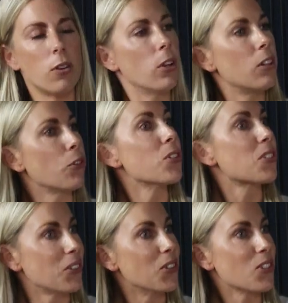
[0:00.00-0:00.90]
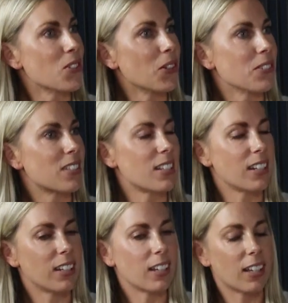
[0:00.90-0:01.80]
we are looking for is solutions,
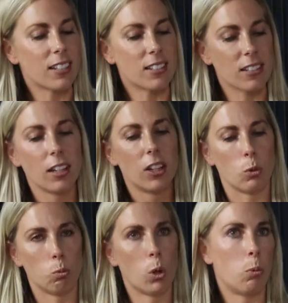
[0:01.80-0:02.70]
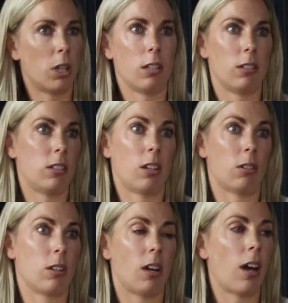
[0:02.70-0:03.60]
obviously. And what we,
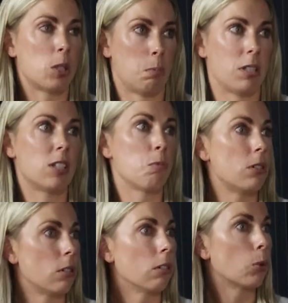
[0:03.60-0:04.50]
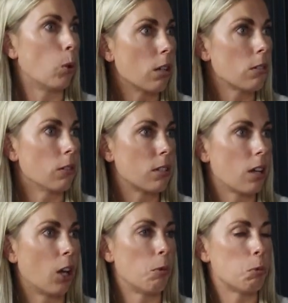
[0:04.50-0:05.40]
as a business have been doing for quite a long
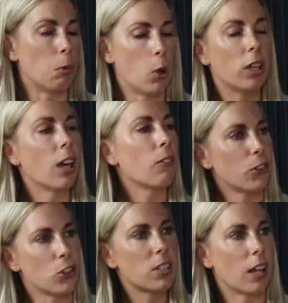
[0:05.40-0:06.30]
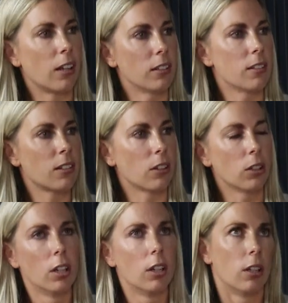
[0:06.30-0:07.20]
time is been looking at future talent.
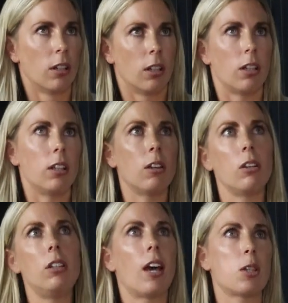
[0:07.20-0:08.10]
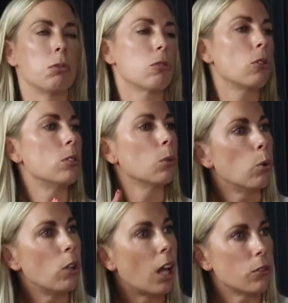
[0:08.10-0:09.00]
So yes, we recruit at
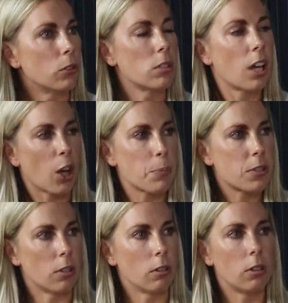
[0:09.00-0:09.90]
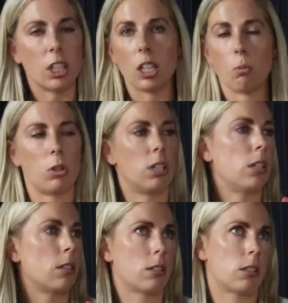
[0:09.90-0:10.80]
all levels, absolutely. And we
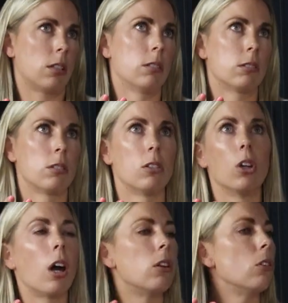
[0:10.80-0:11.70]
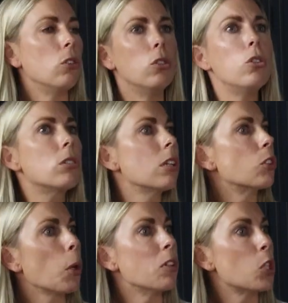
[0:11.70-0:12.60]
need the skills and new
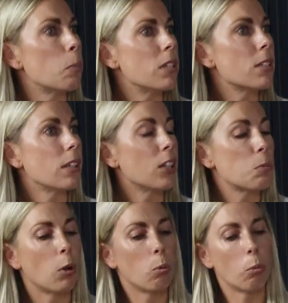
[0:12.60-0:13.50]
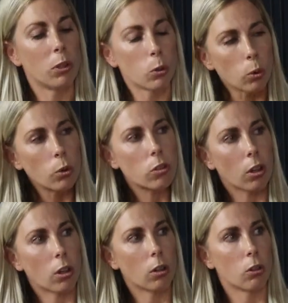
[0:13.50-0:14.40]
skills coming to the business. But what we
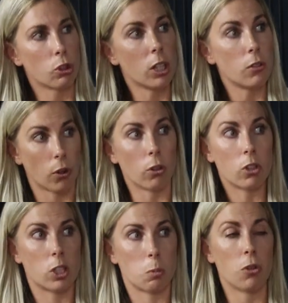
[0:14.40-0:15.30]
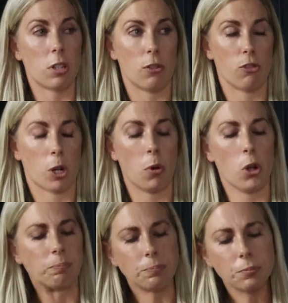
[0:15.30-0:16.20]
also are really focused upon delivering
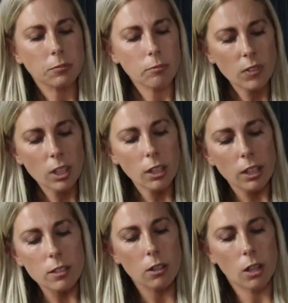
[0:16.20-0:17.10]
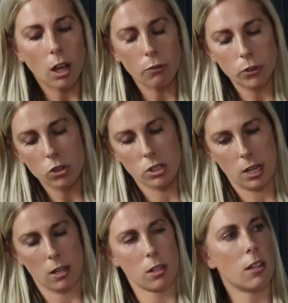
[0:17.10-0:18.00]
upon is our future
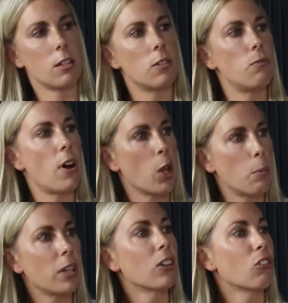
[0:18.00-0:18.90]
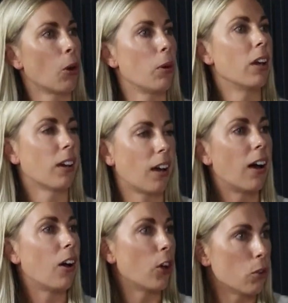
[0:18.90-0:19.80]
talent and developing and growing
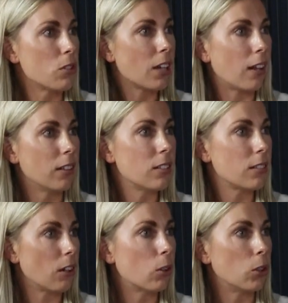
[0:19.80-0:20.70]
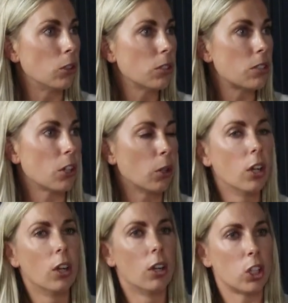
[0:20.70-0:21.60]
our own talent at Dalcombe. So,
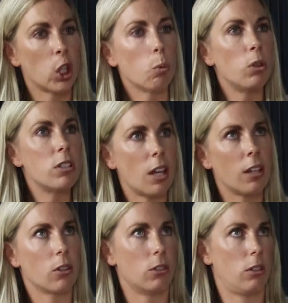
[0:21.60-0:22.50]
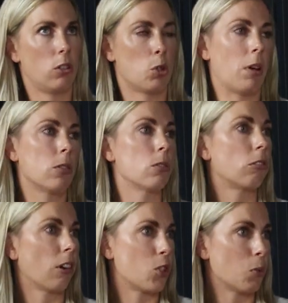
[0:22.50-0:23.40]
we take on huge amounts of
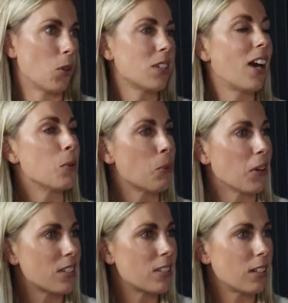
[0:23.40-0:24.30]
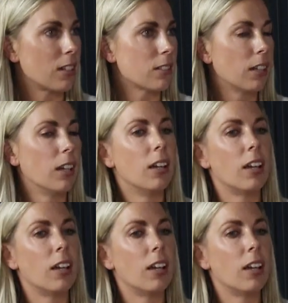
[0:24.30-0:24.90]
graduates and apprentices,